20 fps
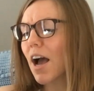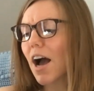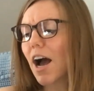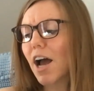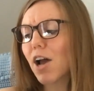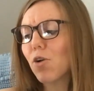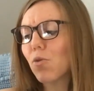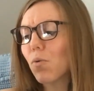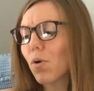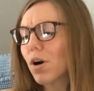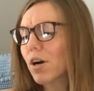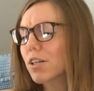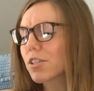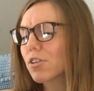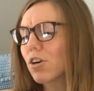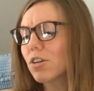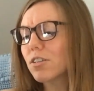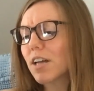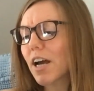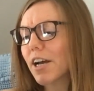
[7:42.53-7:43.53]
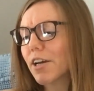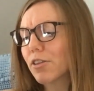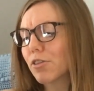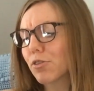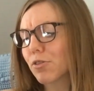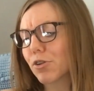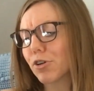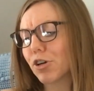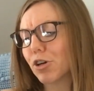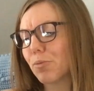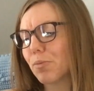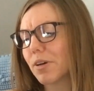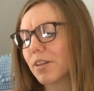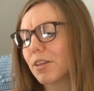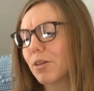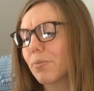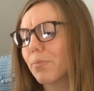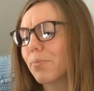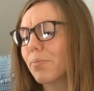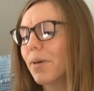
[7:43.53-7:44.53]
I worked all night through, but
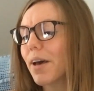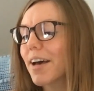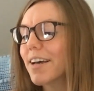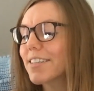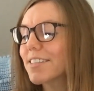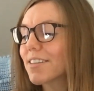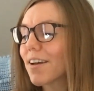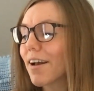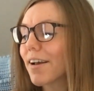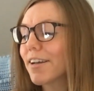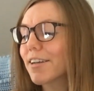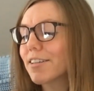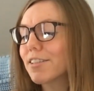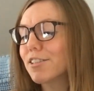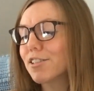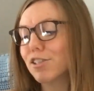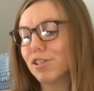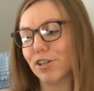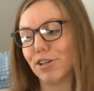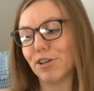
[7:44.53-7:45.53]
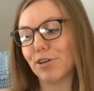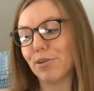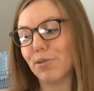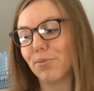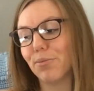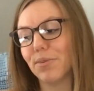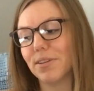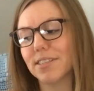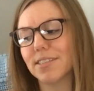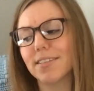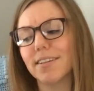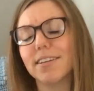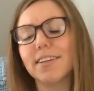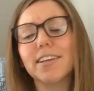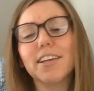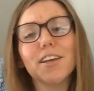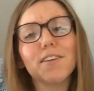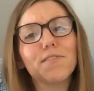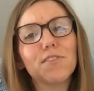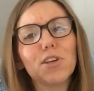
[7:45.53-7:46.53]
the best I could do was to
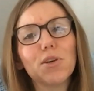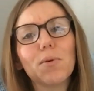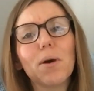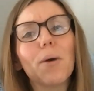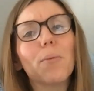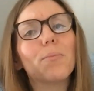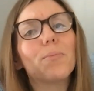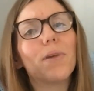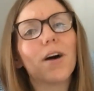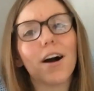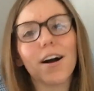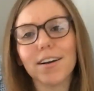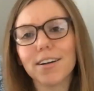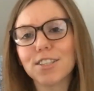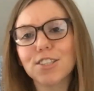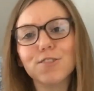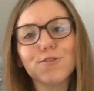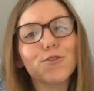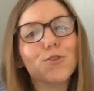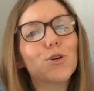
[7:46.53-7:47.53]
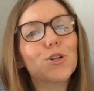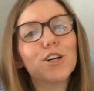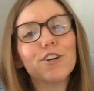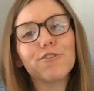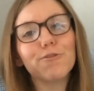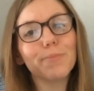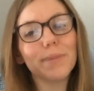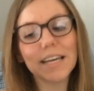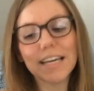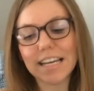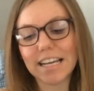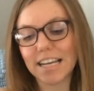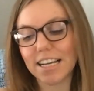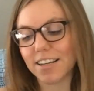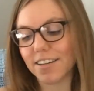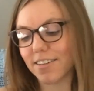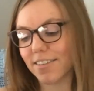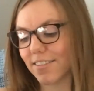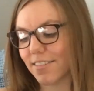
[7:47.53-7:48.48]
give you a box full of me."